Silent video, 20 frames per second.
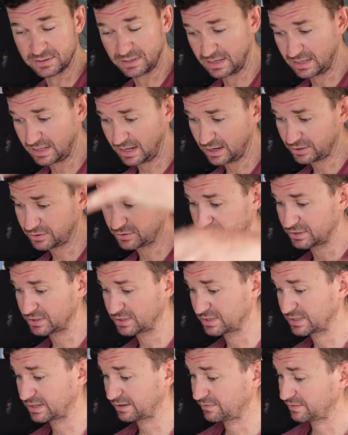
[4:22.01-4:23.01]
in the entrance
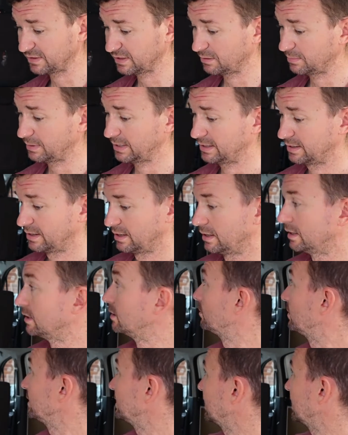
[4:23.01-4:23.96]
and stuff a little bit. But